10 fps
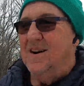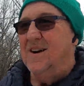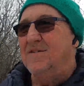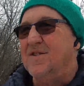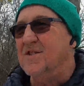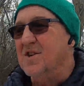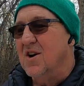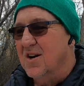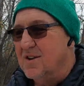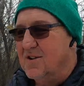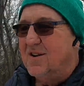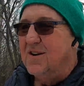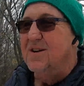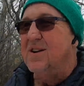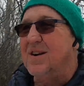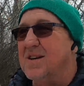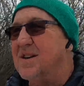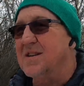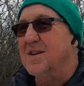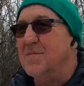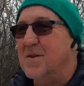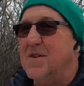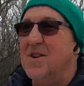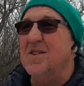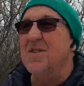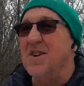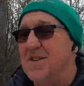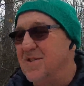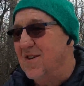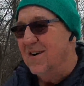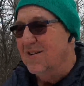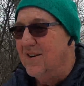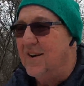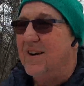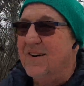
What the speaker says: After Scott got in there, they seemed to turn things around.